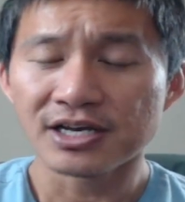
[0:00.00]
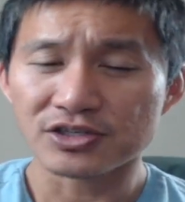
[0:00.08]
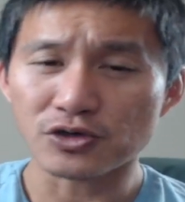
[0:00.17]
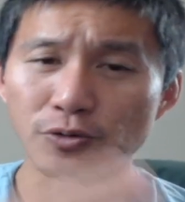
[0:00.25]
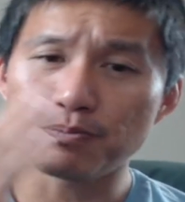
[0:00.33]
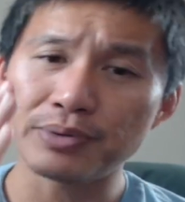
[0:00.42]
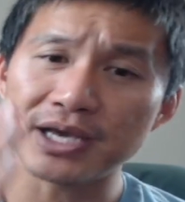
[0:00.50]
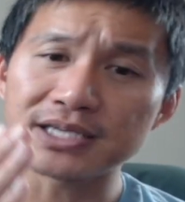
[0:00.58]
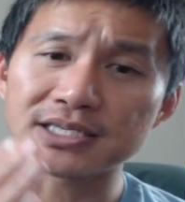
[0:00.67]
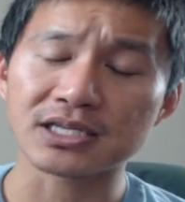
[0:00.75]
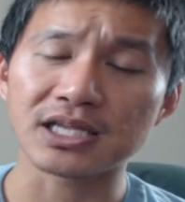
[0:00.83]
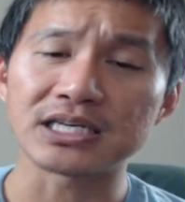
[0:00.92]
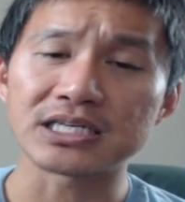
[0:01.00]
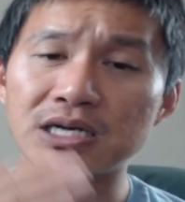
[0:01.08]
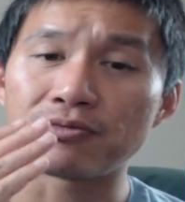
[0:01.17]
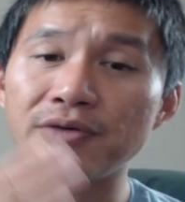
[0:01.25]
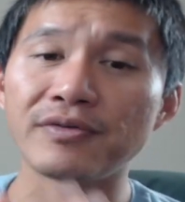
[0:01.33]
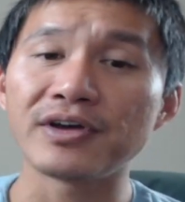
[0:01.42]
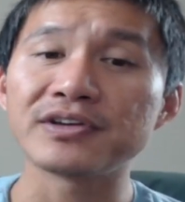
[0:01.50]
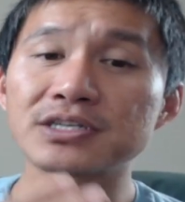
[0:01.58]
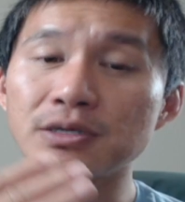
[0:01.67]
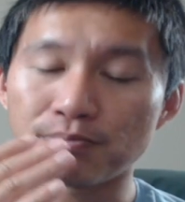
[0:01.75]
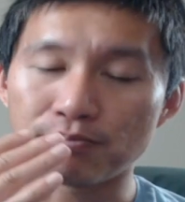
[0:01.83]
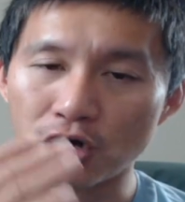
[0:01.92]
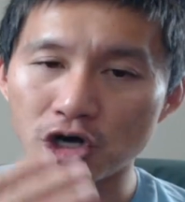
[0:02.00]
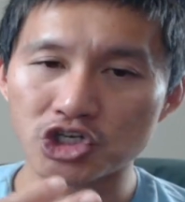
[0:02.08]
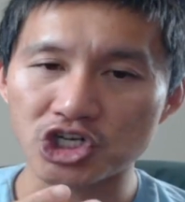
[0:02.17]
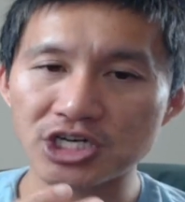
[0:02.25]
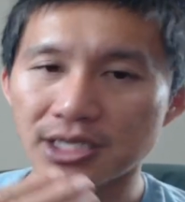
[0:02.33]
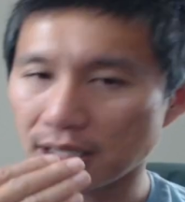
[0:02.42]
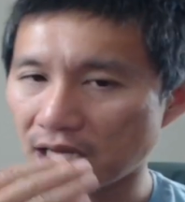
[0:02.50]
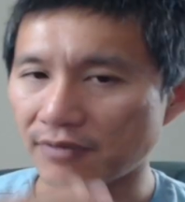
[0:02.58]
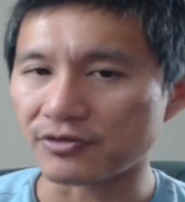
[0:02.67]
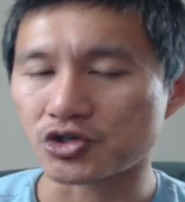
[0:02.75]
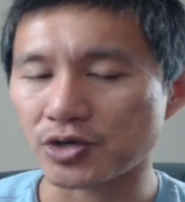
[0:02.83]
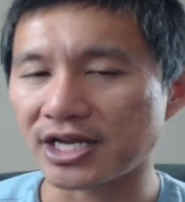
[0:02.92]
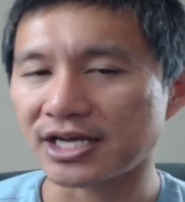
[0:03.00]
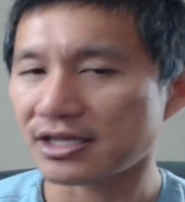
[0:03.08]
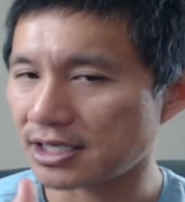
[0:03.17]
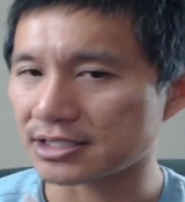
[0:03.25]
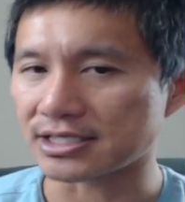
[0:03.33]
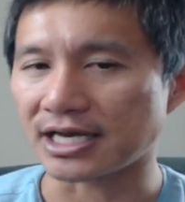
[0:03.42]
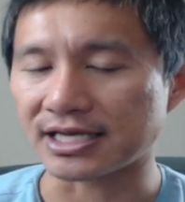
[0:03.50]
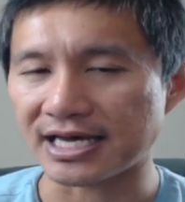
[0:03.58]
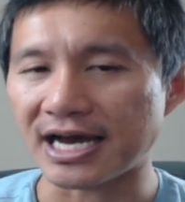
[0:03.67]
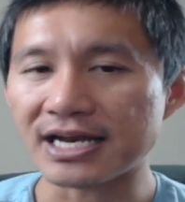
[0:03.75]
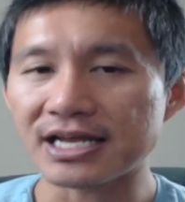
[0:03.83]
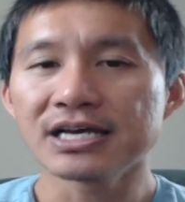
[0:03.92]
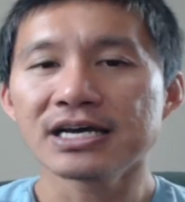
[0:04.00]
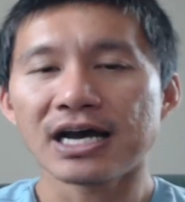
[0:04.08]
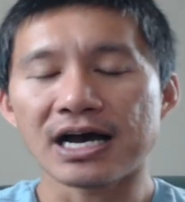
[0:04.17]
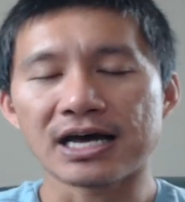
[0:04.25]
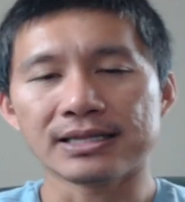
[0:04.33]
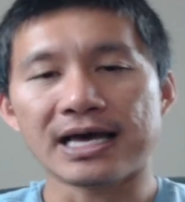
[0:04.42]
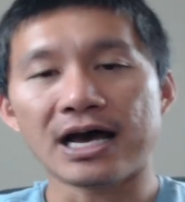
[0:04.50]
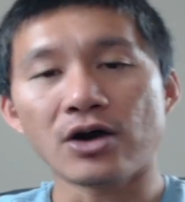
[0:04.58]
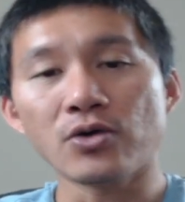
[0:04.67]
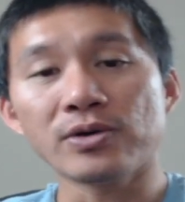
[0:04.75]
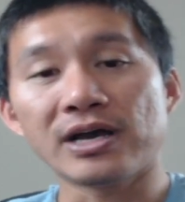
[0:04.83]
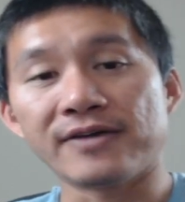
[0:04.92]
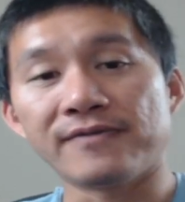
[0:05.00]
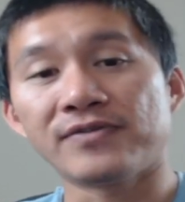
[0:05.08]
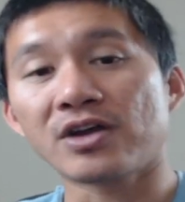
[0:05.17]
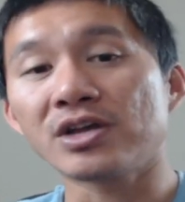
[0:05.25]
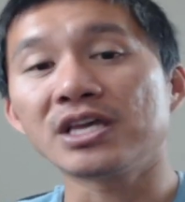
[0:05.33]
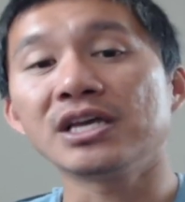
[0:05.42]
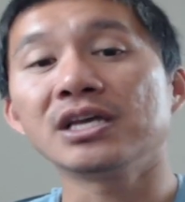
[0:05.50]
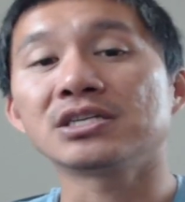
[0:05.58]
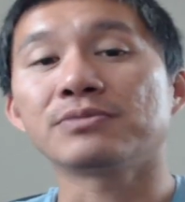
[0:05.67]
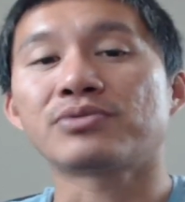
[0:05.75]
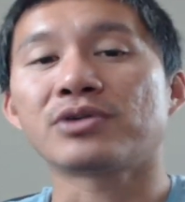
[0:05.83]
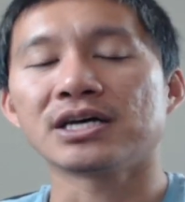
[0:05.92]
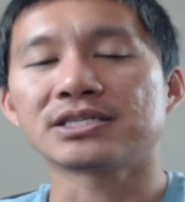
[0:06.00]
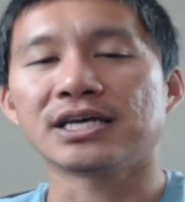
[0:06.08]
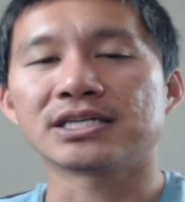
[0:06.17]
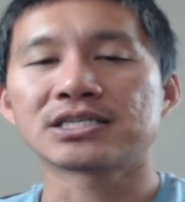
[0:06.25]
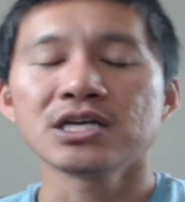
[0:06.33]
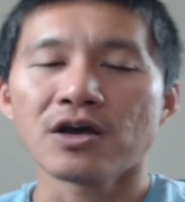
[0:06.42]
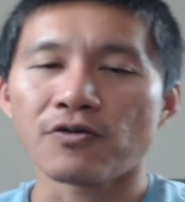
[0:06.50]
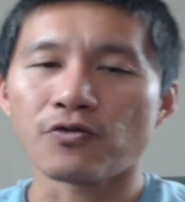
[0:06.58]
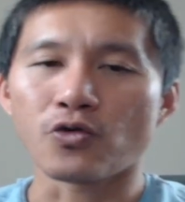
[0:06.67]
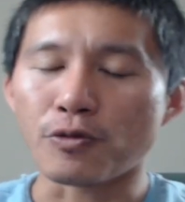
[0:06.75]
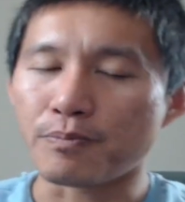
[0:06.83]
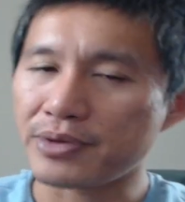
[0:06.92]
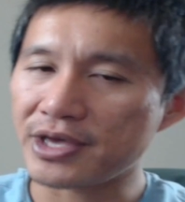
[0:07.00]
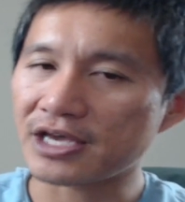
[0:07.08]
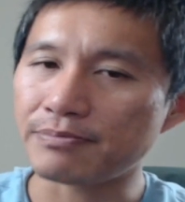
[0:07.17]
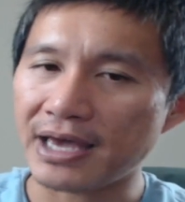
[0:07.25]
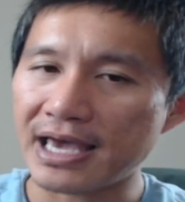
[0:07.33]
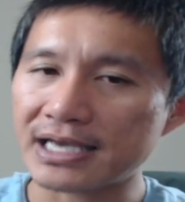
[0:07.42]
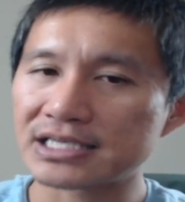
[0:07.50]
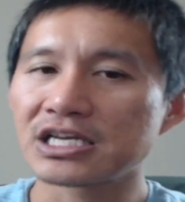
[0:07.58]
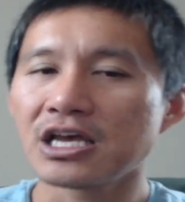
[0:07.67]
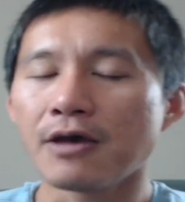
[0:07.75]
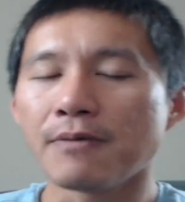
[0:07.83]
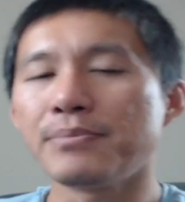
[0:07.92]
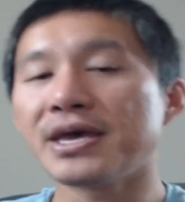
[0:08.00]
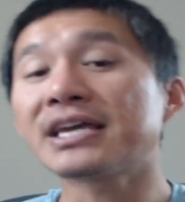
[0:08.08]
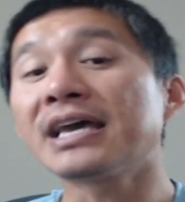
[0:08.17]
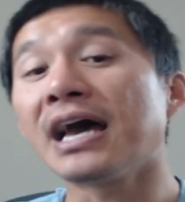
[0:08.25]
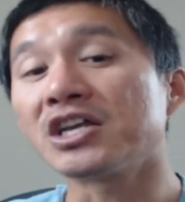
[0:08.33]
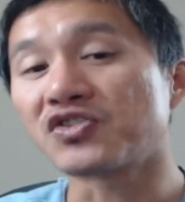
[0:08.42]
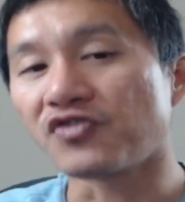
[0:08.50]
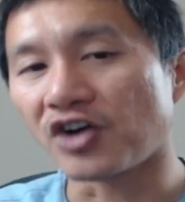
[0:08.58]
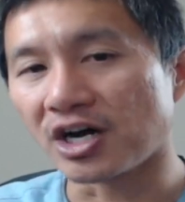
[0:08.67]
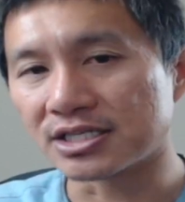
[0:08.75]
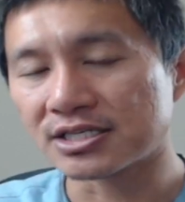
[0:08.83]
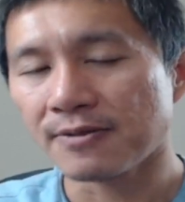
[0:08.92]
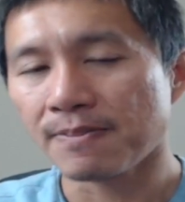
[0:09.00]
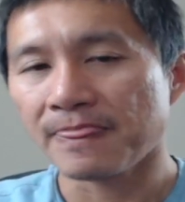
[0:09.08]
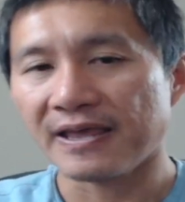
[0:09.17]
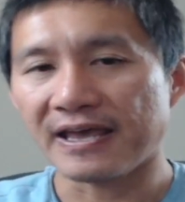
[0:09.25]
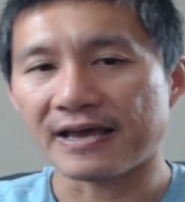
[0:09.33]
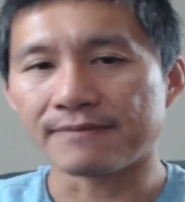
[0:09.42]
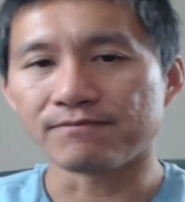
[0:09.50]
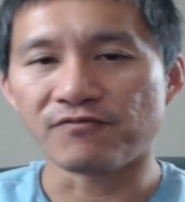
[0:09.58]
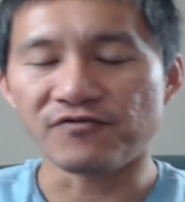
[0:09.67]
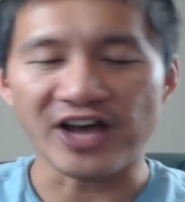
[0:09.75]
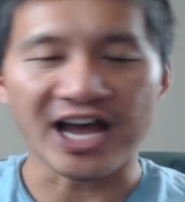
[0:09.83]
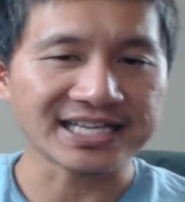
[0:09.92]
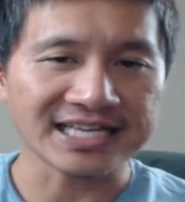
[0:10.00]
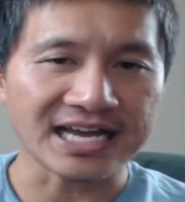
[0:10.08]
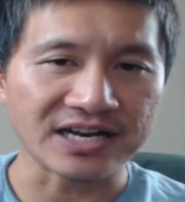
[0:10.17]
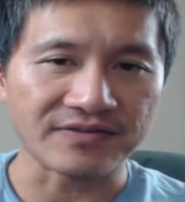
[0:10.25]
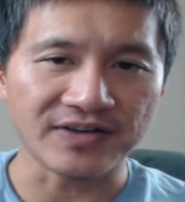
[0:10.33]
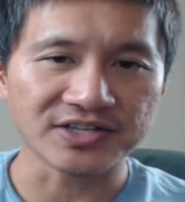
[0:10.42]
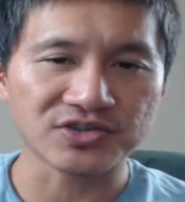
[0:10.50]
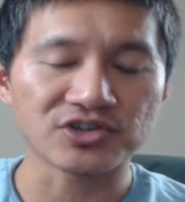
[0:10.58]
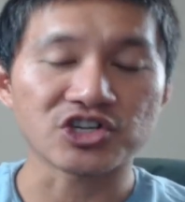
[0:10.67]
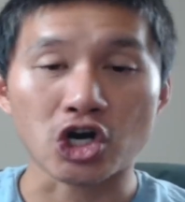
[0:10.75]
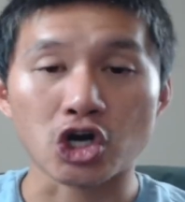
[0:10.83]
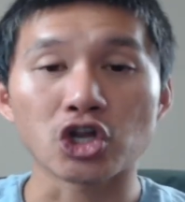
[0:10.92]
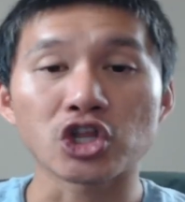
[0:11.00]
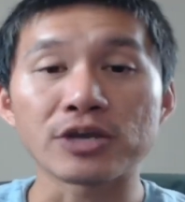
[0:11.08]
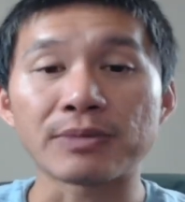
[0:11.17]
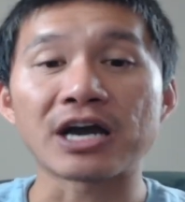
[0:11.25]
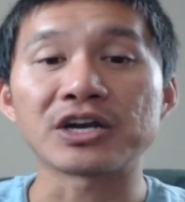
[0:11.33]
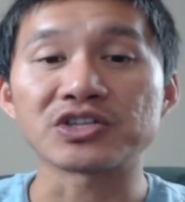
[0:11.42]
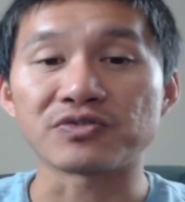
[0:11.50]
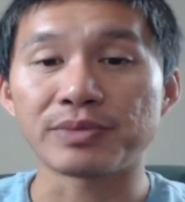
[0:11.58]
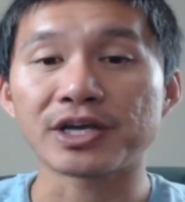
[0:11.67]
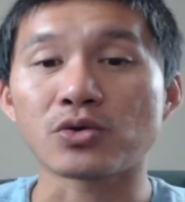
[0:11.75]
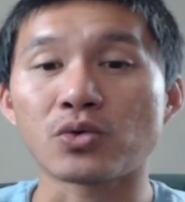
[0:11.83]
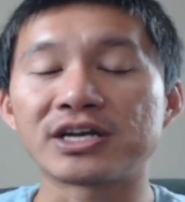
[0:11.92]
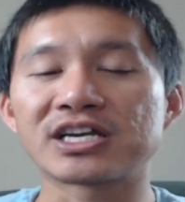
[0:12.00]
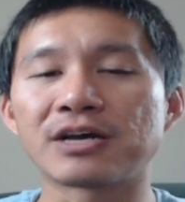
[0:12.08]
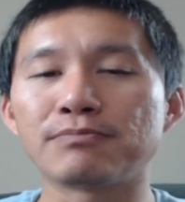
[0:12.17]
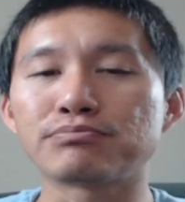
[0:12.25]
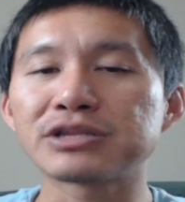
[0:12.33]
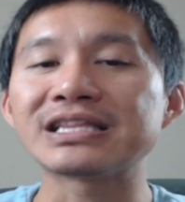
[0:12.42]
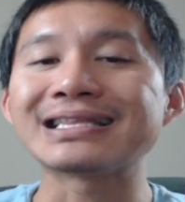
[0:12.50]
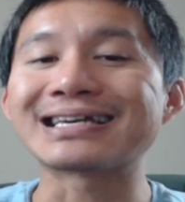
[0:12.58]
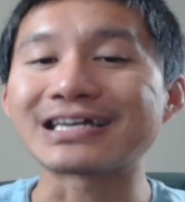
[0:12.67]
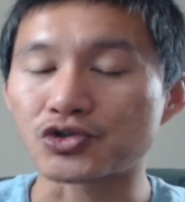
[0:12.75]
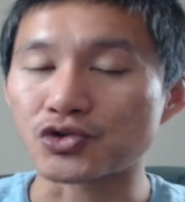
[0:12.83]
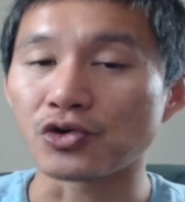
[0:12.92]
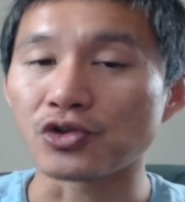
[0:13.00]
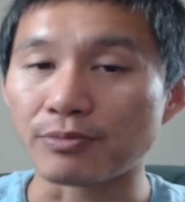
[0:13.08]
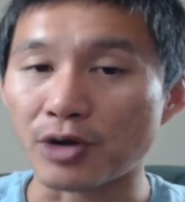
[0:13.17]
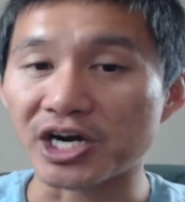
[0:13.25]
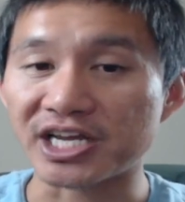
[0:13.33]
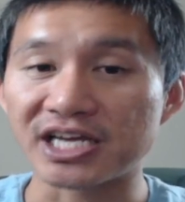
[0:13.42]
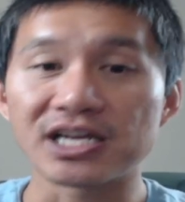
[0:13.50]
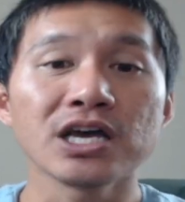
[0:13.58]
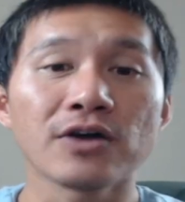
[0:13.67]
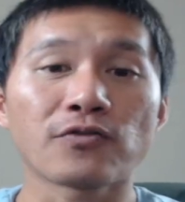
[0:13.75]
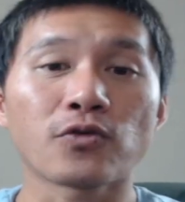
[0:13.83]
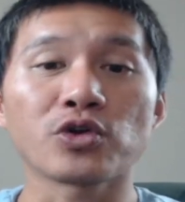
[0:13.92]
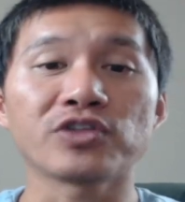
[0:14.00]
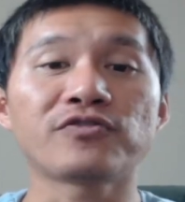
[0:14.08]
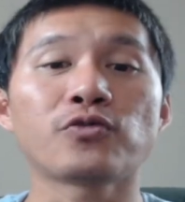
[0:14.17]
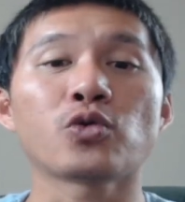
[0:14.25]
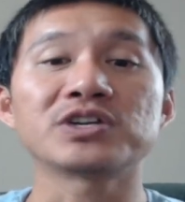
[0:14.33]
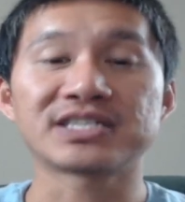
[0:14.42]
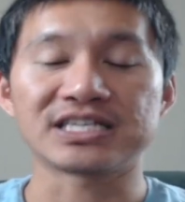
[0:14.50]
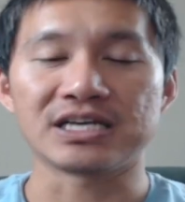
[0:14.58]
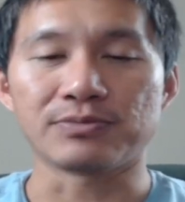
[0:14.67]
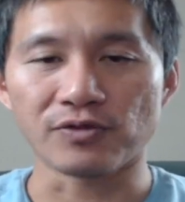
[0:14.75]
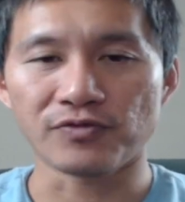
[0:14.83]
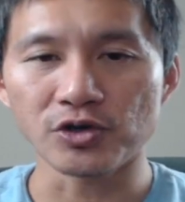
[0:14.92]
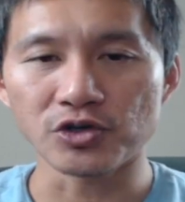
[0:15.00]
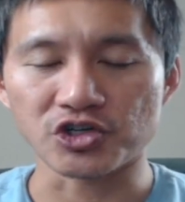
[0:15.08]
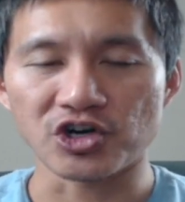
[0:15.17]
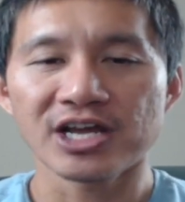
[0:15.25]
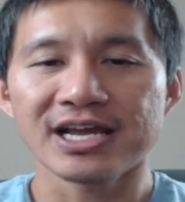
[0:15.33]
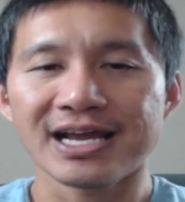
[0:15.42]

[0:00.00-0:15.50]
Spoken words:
So basically, derivatives, margin, leverage trading, things like that, allow a very easy process for big banks, big hedge funds, and fat cat investors, early miners of Bitcoin, to completely control the market for the foreseeable future.